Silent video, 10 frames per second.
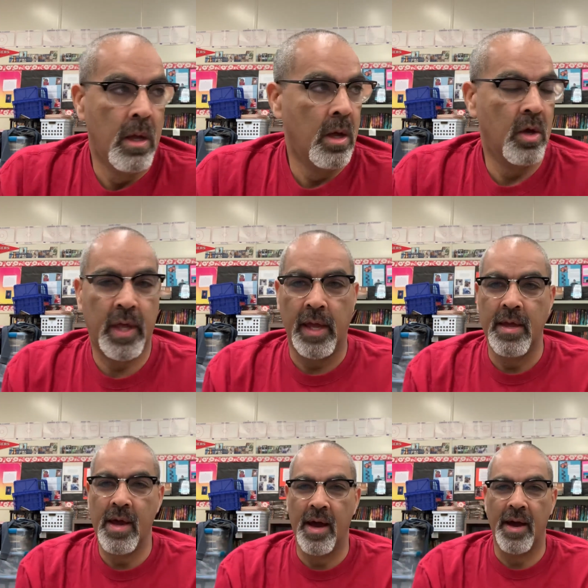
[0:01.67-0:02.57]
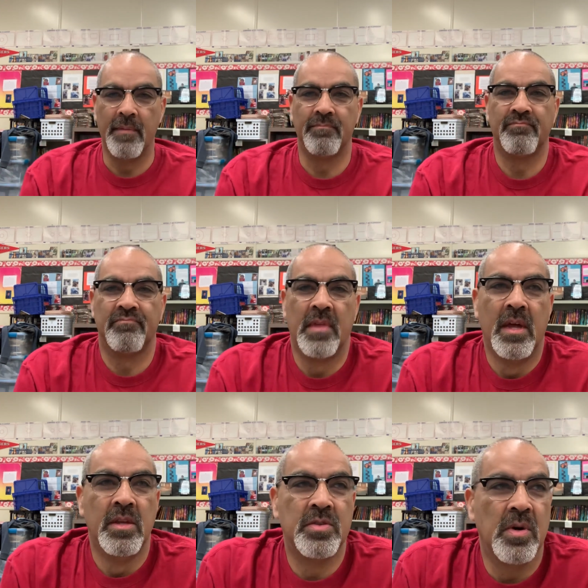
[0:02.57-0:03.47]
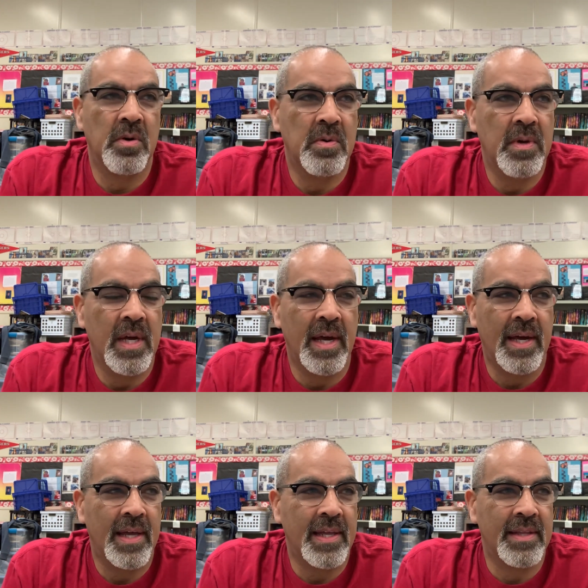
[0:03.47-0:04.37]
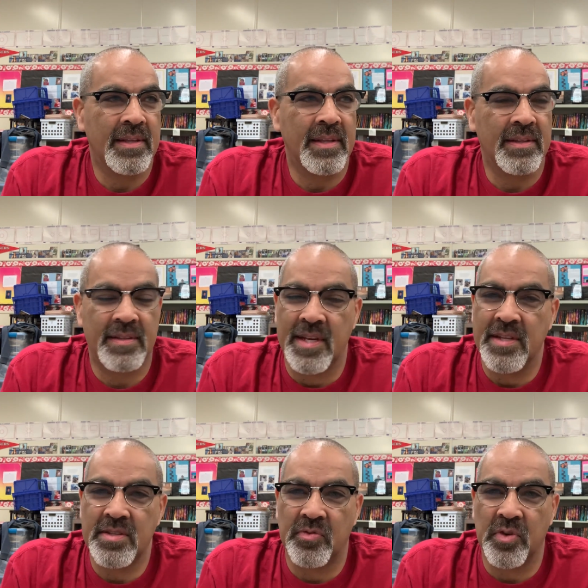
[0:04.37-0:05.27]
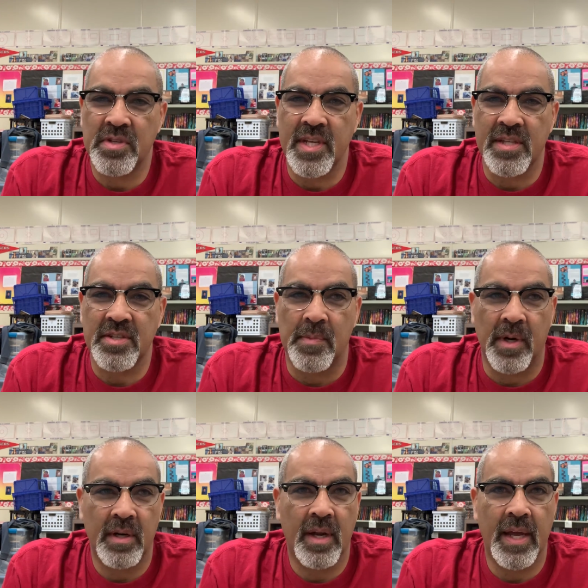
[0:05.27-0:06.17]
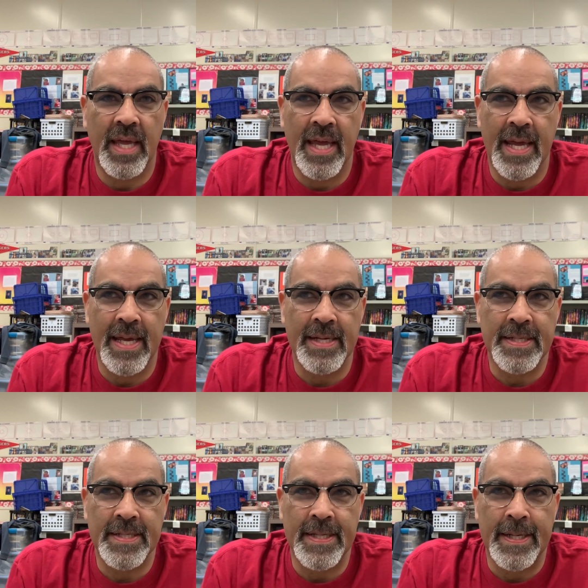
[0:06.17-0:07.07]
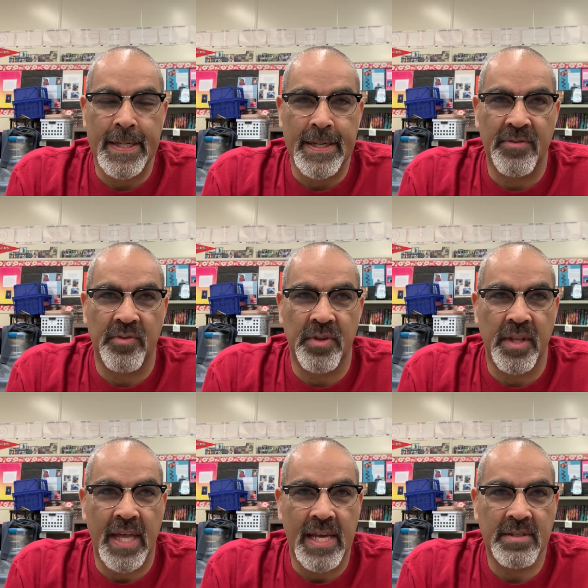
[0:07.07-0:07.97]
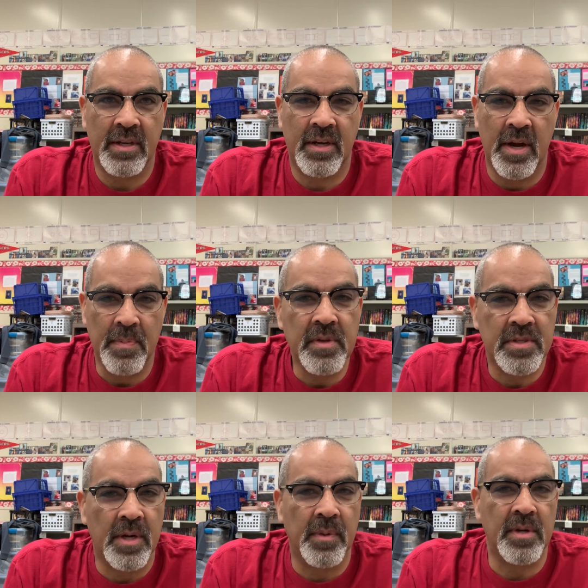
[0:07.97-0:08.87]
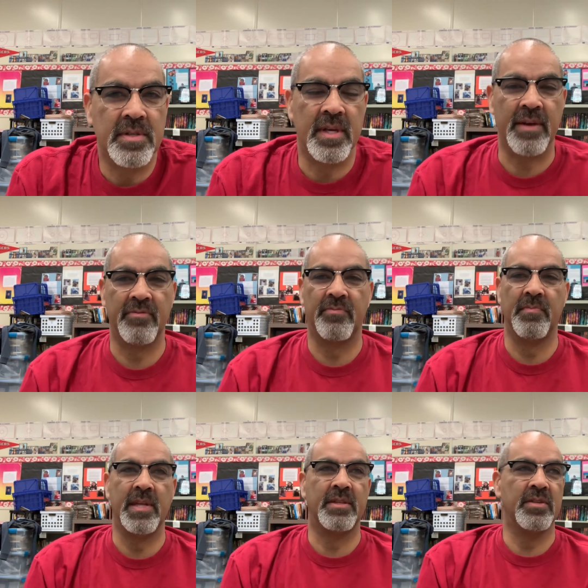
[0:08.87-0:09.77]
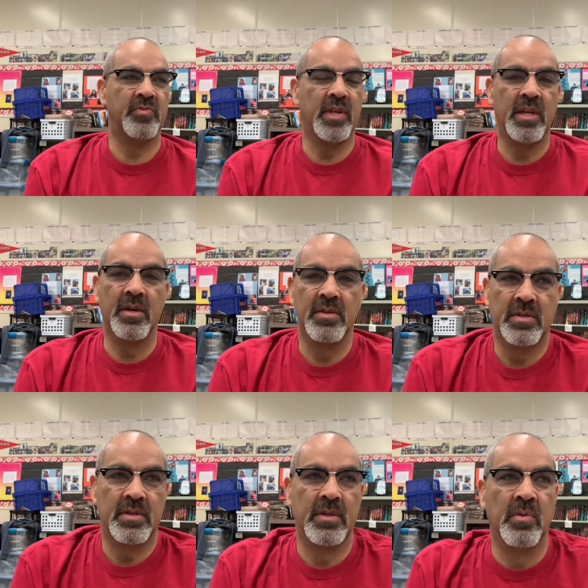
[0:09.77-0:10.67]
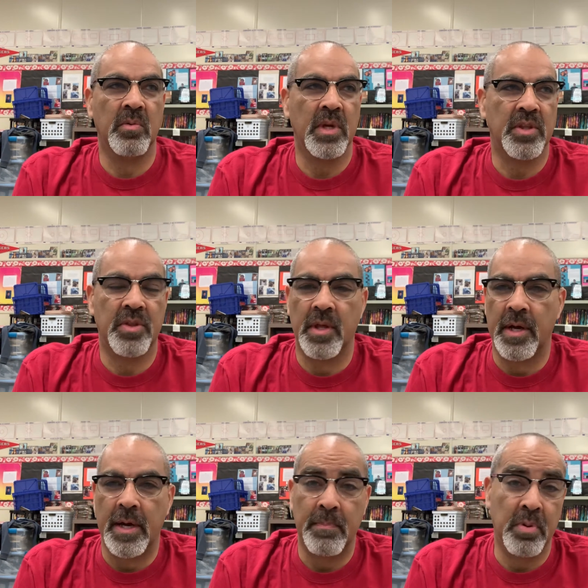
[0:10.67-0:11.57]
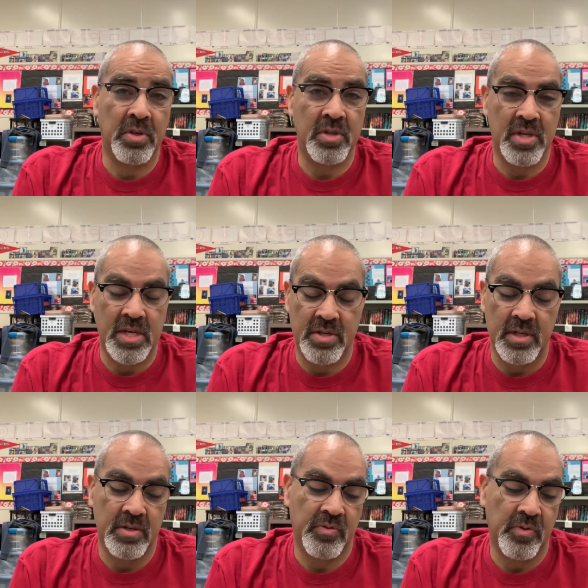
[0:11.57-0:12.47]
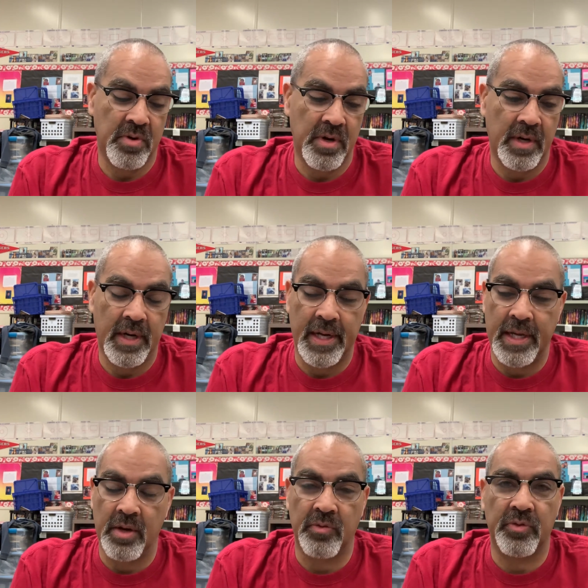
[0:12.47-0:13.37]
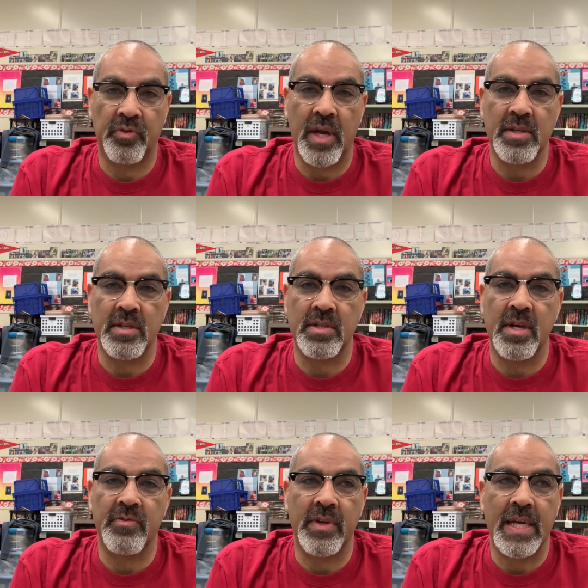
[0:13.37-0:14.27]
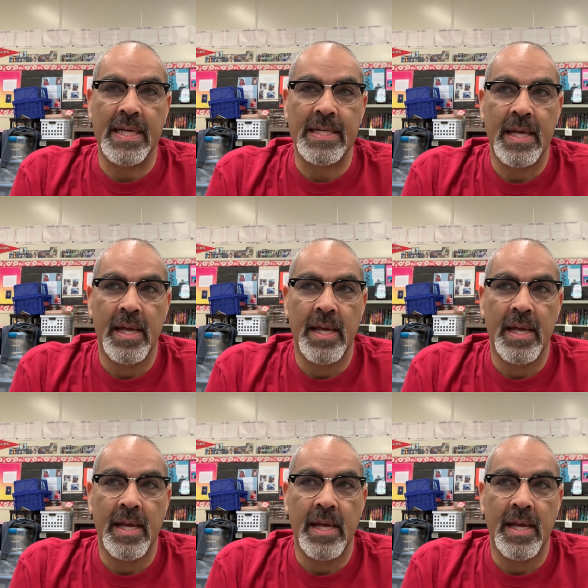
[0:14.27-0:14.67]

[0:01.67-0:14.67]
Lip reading: Okay, so today's the first day of summer, and for the last couple summers, I've made these videos with book suggestions for for friends and stuff, and